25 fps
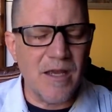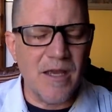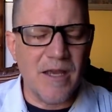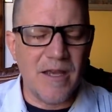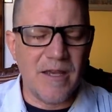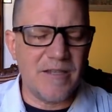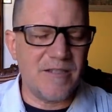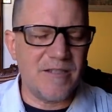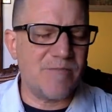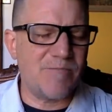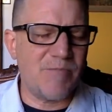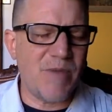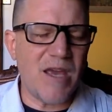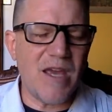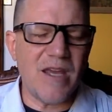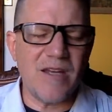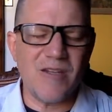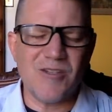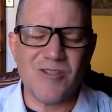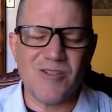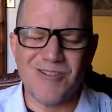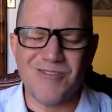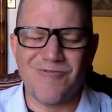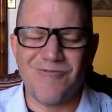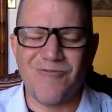is spend
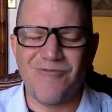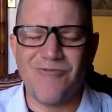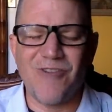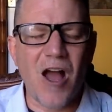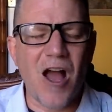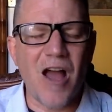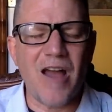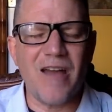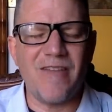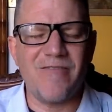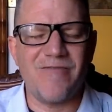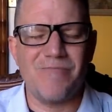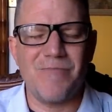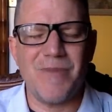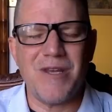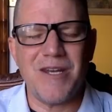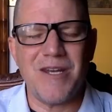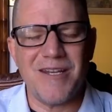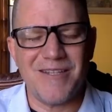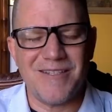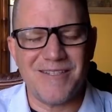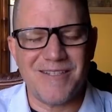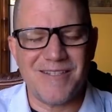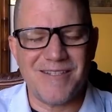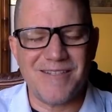just 5
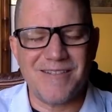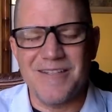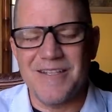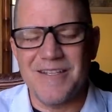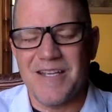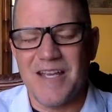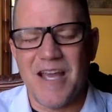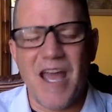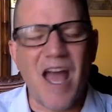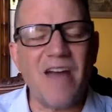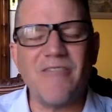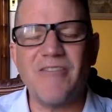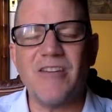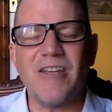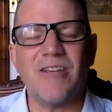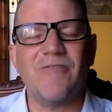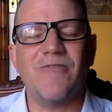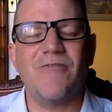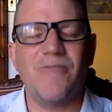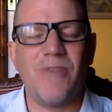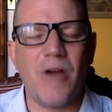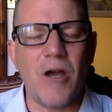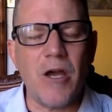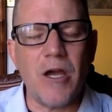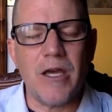minutes having
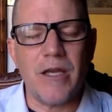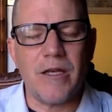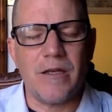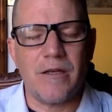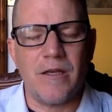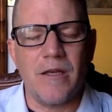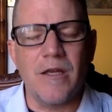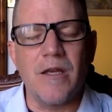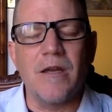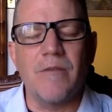fun.